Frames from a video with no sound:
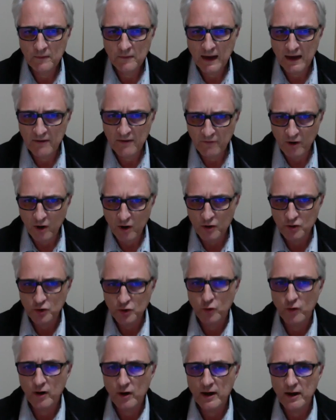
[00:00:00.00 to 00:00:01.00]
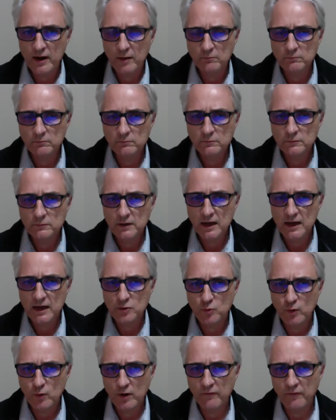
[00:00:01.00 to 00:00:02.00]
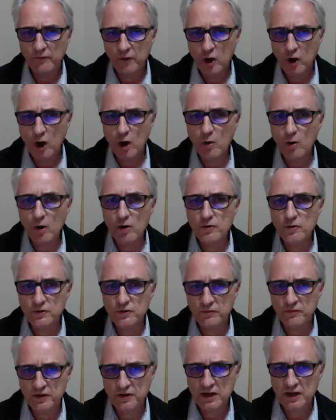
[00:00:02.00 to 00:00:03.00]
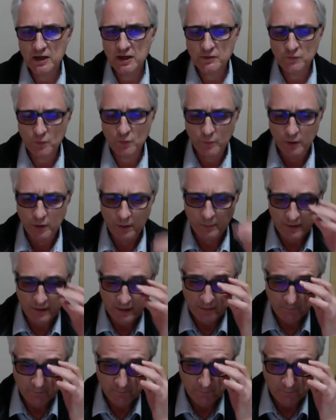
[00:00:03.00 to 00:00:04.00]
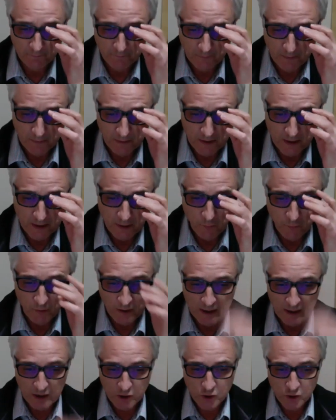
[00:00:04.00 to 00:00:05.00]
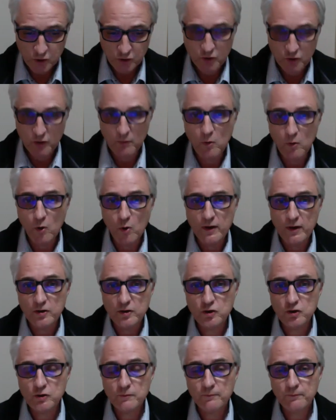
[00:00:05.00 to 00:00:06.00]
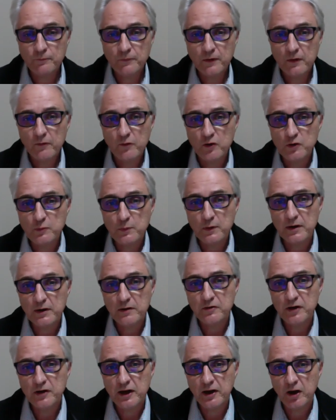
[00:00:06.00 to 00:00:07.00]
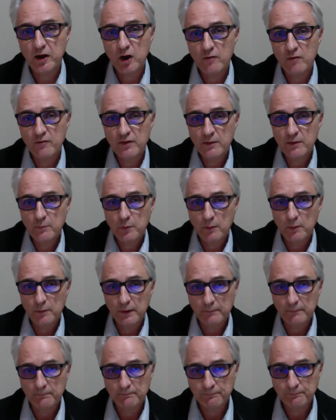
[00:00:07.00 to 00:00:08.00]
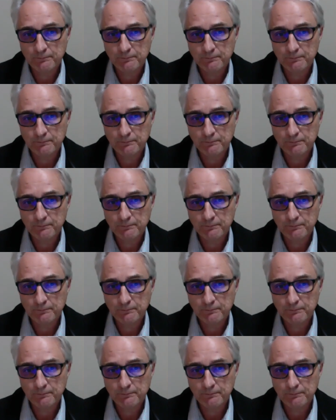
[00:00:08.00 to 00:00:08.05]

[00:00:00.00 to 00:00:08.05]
advise Graham, as one of the co-owners of the Townsville property, in relation to the mortgage that's been taken over that property.